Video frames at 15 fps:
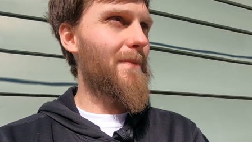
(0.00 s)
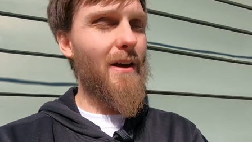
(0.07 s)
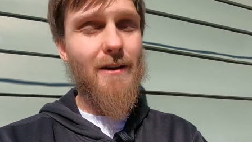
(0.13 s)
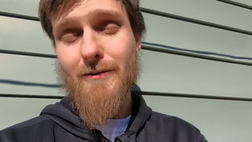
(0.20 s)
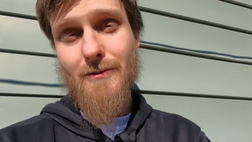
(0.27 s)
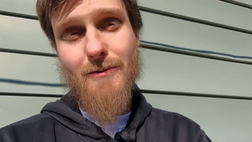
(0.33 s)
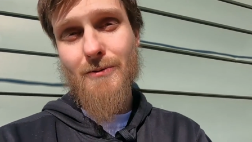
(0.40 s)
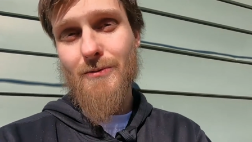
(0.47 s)
I
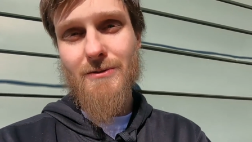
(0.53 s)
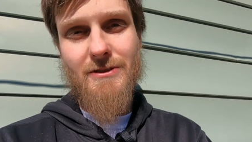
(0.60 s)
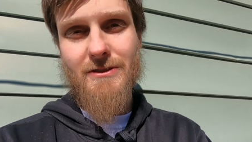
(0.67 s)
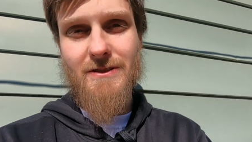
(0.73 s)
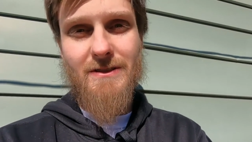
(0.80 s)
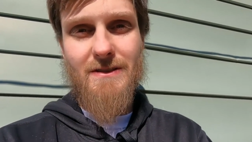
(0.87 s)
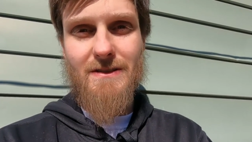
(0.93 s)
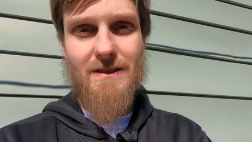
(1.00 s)
don't know who
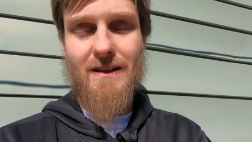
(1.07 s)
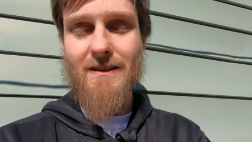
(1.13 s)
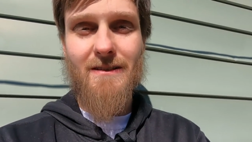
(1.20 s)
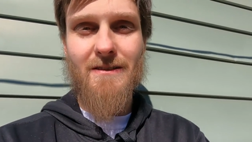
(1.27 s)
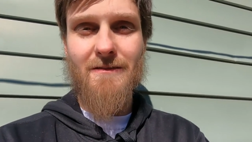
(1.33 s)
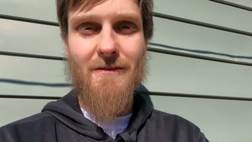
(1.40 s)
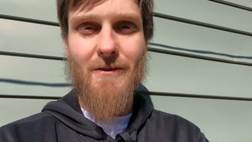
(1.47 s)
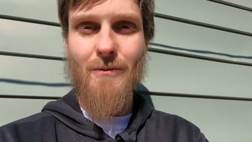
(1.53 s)
she is. I
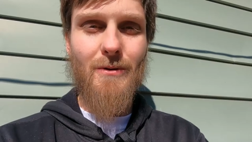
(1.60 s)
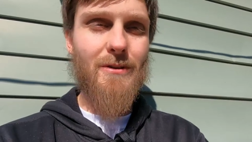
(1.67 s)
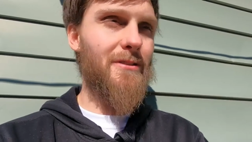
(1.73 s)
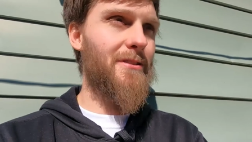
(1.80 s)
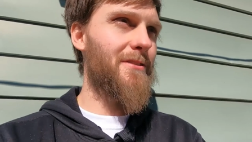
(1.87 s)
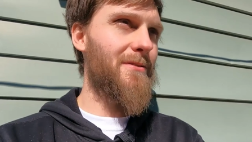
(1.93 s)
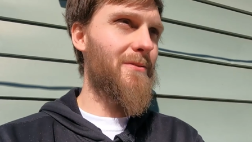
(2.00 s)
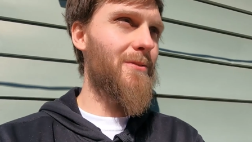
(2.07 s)
don't even know where
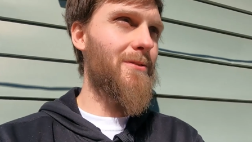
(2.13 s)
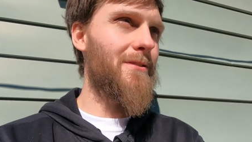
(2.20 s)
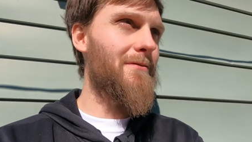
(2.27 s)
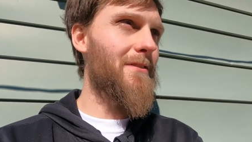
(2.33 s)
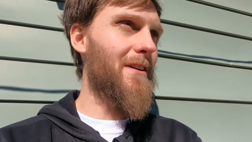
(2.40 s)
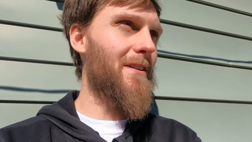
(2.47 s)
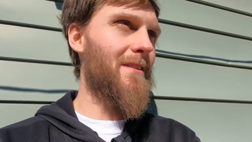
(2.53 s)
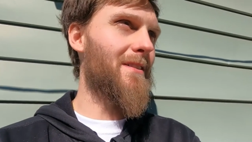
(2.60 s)
she
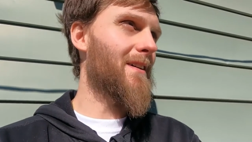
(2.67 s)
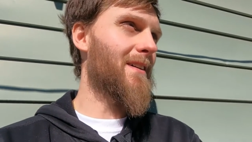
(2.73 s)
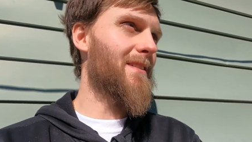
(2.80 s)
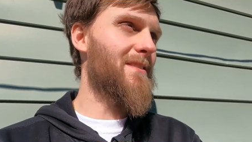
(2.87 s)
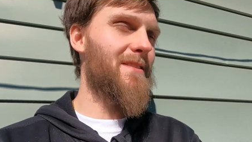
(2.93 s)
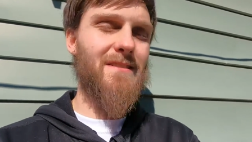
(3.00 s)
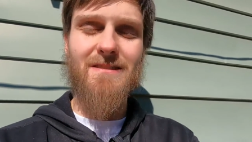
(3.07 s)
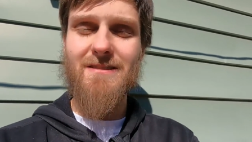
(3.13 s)
lives. I, I
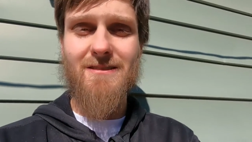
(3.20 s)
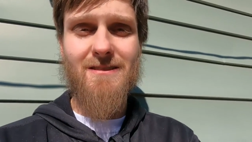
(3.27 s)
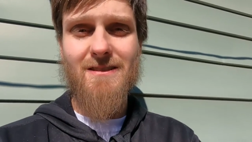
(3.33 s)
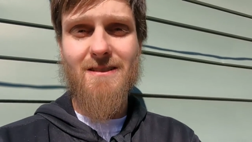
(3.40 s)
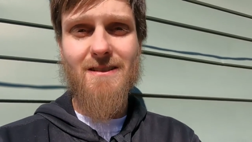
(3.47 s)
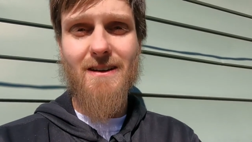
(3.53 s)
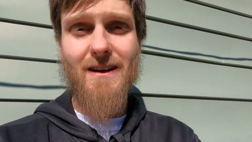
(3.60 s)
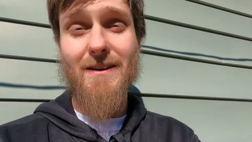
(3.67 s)
just,
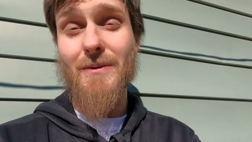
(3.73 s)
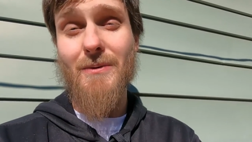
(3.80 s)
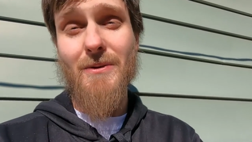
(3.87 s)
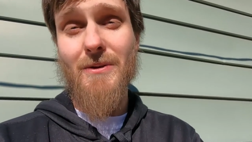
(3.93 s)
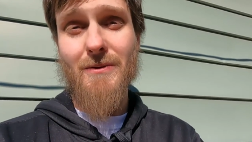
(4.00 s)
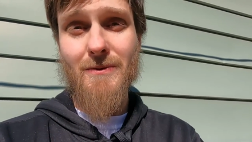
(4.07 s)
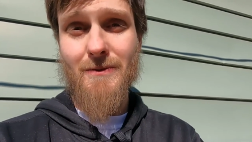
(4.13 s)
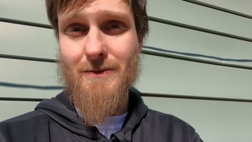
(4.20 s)
I don't
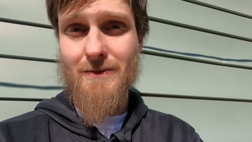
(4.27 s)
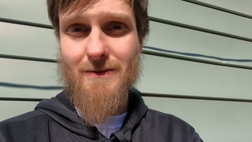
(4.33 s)
know.